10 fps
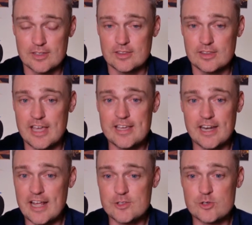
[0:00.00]
They can
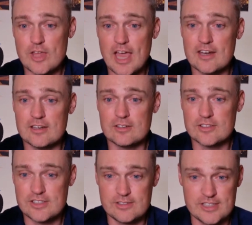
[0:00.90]
answer that
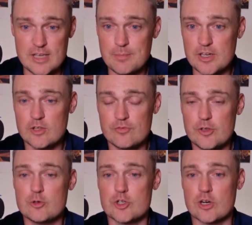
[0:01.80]
deep into the
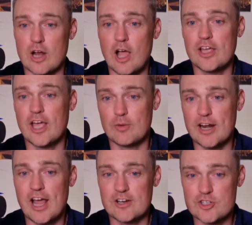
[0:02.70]
future. Oh yeah, Red
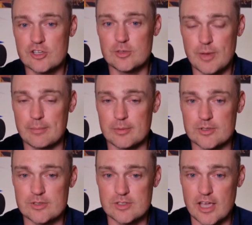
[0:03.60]
Hot Chili
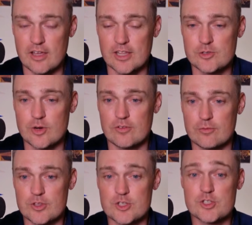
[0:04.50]
Peppers. Yeah, that's right. For
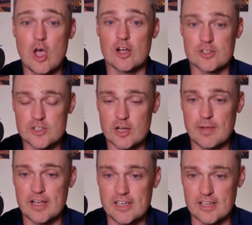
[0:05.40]
the song Suck My
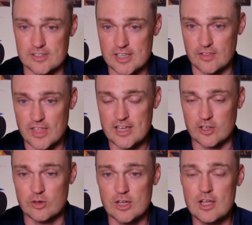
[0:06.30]
Kiss. Yeah, thank you.
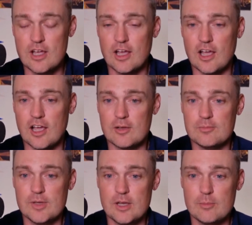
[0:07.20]

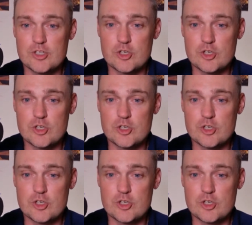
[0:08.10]
But